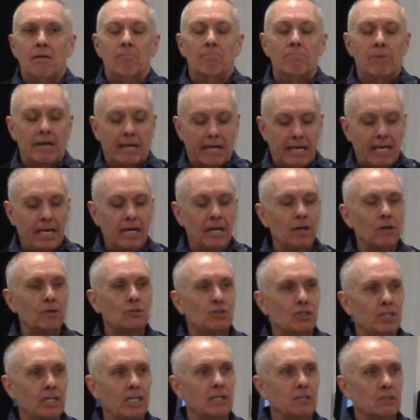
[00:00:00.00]
But here
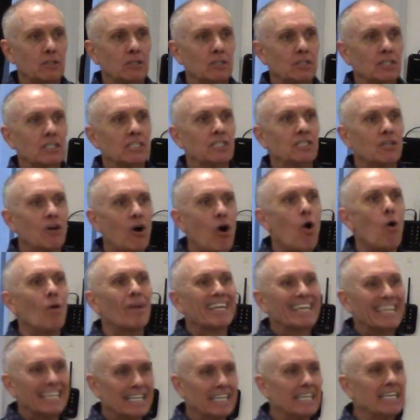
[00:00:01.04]
Jesus is
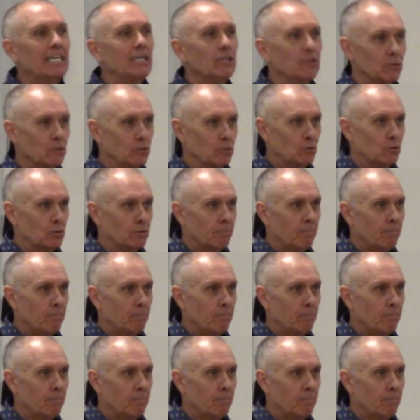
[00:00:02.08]
calling leaders.